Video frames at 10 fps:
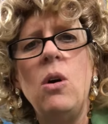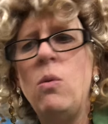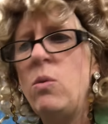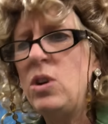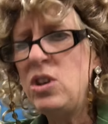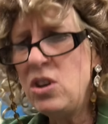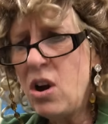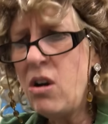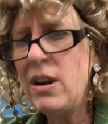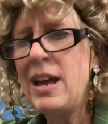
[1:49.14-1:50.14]
would
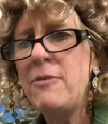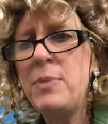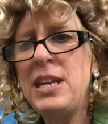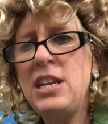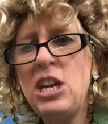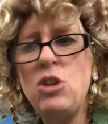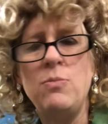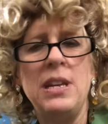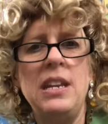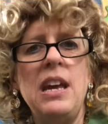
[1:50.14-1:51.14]
not have been
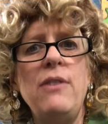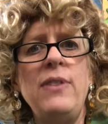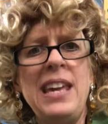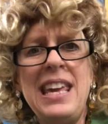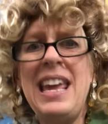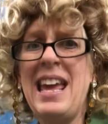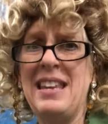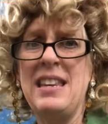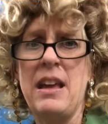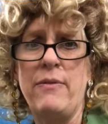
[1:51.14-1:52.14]
human if he had
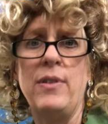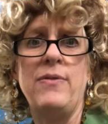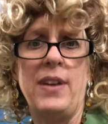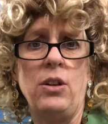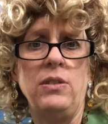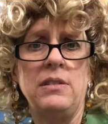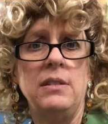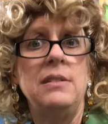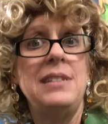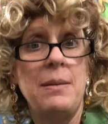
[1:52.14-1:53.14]
never felt
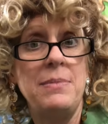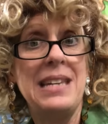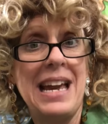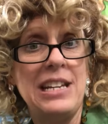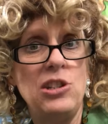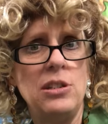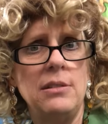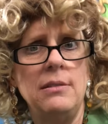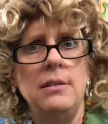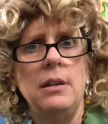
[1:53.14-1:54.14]

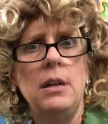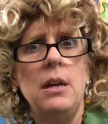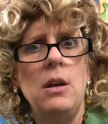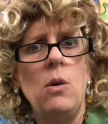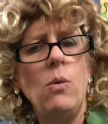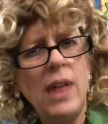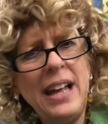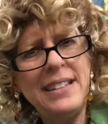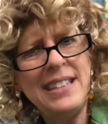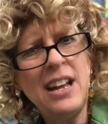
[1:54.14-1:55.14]
temptation. Well,
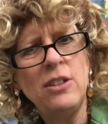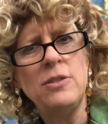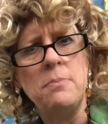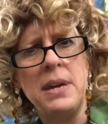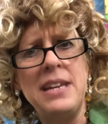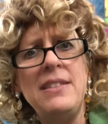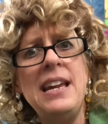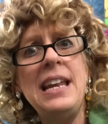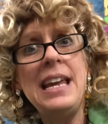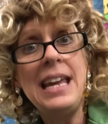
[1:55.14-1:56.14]
that tells me
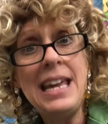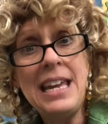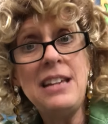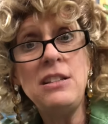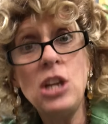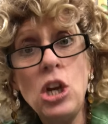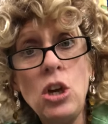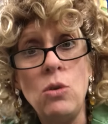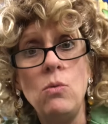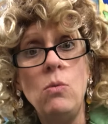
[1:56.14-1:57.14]
that he
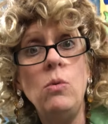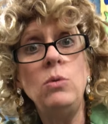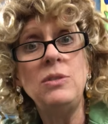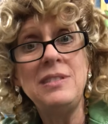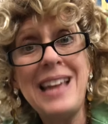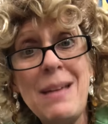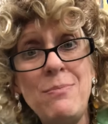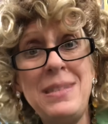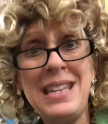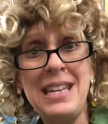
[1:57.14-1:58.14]
too was
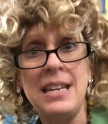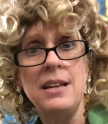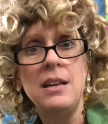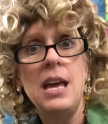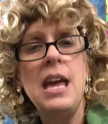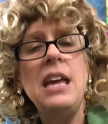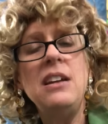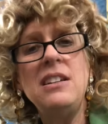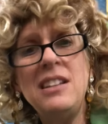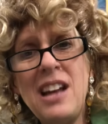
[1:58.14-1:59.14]
tempted
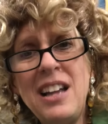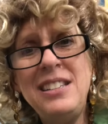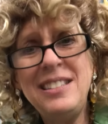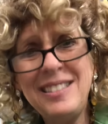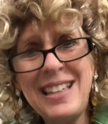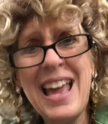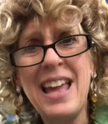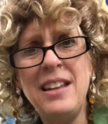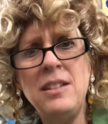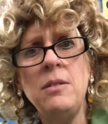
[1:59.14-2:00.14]
and could
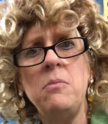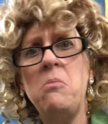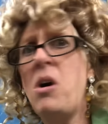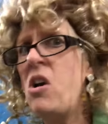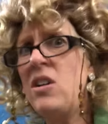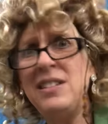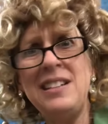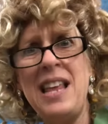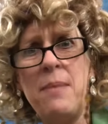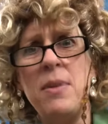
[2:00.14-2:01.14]
understand my
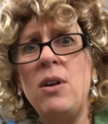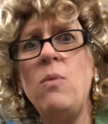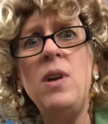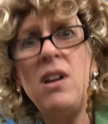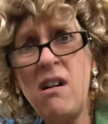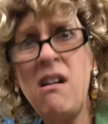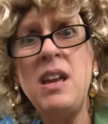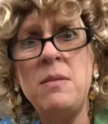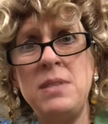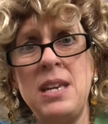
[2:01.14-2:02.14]
dilemma when I
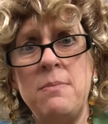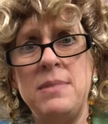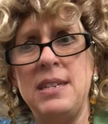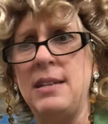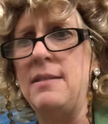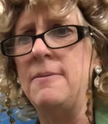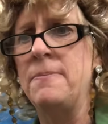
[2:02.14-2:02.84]
am tempted.